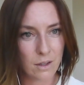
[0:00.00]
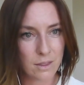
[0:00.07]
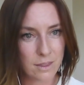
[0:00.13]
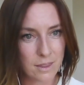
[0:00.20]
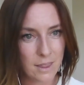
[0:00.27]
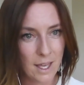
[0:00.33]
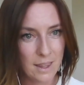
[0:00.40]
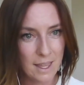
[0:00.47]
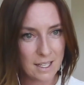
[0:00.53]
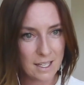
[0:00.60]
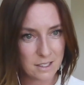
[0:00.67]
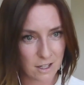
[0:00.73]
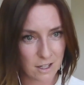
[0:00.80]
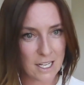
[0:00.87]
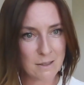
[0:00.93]
that
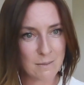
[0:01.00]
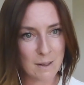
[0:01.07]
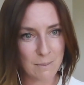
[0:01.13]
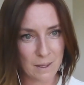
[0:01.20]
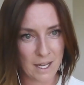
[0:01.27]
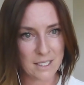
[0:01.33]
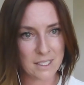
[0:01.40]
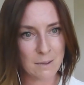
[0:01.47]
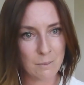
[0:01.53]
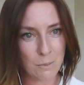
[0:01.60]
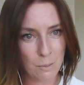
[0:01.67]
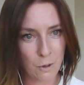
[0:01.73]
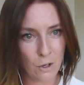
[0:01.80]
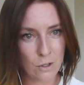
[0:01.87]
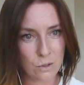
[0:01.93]
seismic blasting
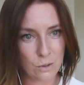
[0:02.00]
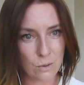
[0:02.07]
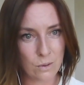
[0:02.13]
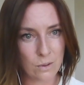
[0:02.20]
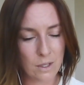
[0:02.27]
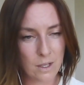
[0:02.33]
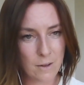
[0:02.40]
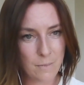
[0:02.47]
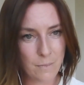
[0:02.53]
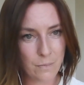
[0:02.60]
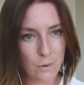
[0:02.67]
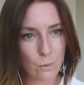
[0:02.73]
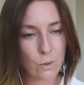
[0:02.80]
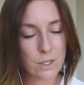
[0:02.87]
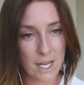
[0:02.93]
proposal
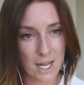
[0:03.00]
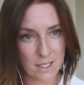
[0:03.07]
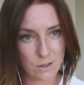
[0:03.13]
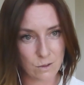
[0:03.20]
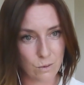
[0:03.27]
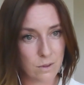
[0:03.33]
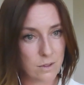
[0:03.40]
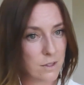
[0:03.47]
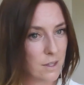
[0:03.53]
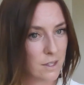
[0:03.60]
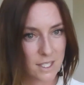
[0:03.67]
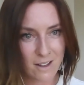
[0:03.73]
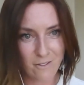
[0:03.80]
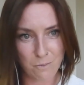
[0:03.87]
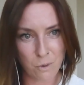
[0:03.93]
was cancelled, the
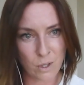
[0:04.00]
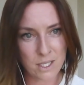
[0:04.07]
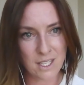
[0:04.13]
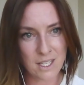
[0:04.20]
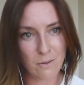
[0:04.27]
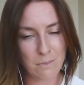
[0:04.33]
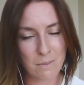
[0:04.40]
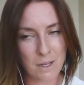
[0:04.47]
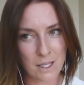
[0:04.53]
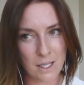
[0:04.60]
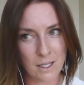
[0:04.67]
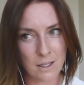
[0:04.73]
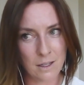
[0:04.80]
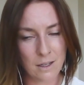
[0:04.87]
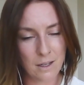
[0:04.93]
7.7
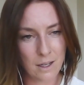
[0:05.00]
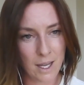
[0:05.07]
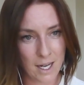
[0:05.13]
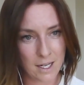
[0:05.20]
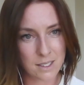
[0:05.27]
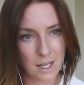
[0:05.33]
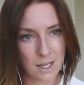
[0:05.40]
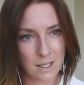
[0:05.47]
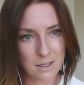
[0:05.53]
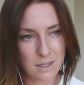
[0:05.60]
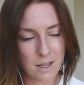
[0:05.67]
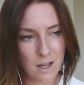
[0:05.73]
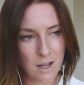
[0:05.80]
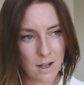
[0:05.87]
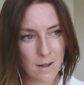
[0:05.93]
million hectares,
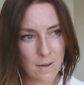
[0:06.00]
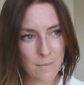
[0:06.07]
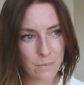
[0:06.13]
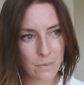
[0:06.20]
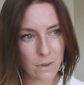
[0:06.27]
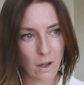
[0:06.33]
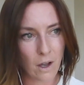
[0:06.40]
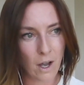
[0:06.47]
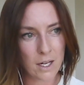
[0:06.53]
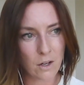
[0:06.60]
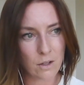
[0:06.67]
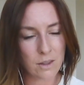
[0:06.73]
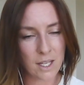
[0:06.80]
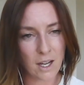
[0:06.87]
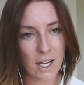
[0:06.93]
I
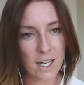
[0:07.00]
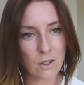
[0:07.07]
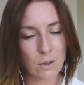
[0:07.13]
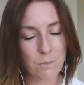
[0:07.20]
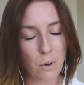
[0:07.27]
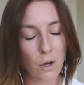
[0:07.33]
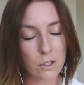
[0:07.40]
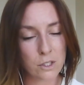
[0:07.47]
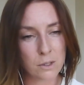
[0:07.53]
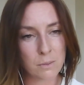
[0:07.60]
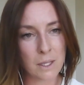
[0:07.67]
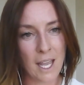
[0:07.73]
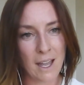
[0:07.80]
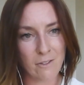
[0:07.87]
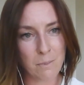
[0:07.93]
don't think I could possibly
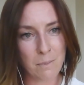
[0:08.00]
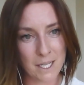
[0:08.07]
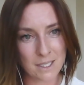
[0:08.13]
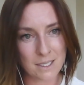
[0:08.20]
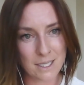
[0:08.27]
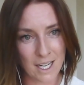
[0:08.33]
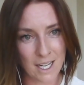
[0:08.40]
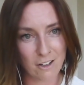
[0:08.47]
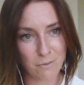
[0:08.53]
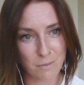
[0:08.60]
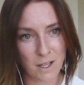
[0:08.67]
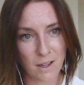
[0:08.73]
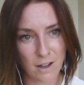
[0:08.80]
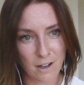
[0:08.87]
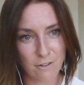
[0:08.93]
have a better day of my
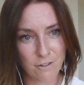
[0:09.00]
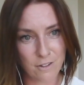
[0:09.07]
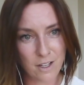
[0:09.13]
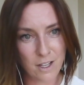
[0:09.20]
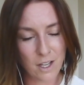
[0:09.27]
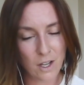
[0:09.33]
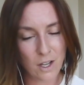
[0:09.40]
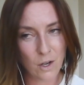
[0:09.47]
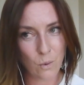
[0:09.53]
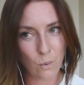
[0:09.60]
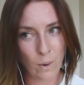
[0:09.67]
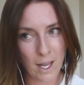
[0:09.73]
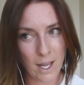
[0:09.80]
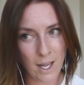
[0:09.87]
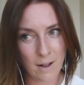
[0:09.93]
life.
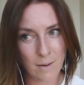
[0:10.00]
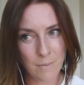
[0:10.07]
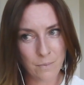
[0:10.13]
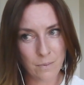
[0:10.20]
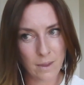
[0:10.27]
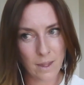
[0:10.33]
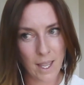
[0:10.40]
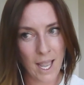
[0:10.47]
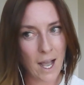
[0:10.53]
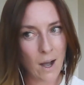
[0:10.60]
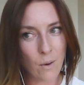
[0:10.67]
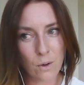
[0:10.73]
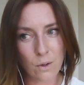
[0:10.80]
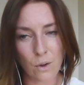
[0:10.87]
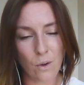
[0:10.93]
Where, how
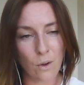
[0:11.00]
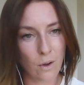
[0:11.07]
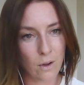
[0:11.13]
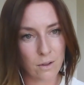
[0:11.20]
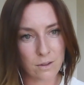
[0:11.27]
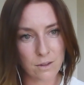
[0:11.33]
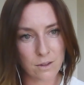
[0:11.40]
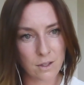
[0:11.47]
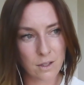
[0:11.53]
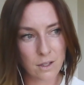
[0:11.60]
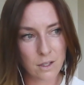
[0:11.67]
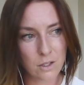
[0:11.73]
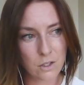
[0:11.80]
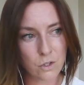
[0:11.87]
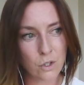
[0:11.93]
on earth
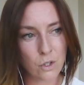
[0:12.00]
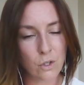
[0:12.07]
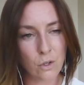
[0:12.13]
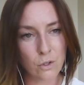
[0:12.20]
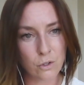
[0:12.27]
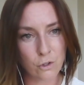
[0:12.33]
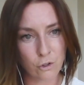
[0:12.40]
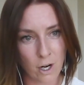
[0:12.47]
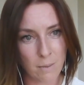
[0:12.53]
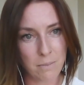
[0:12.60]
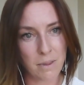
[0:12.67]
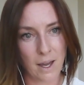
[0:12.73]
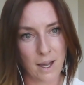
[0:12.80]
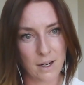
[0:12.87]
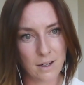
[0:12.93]
do you trump
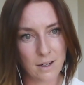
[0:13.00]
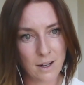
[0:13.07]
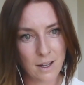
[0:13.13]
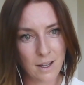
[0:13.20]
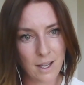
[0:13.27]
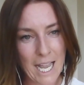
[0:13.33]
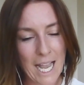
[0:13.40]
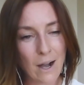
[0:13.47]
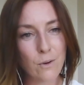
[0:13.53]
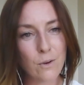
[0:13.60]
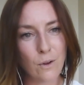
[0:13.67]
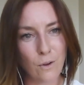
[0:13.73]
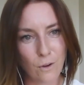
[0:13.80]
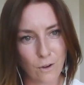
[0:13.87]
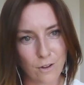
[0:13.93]
that? How
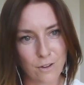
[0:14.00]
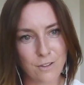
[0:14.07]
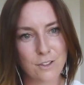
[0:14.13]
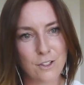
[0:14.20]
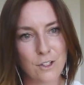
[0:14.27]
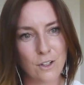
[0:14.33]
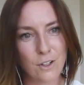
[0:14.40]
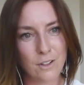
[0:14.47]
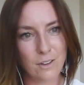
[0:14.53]
on earth do you,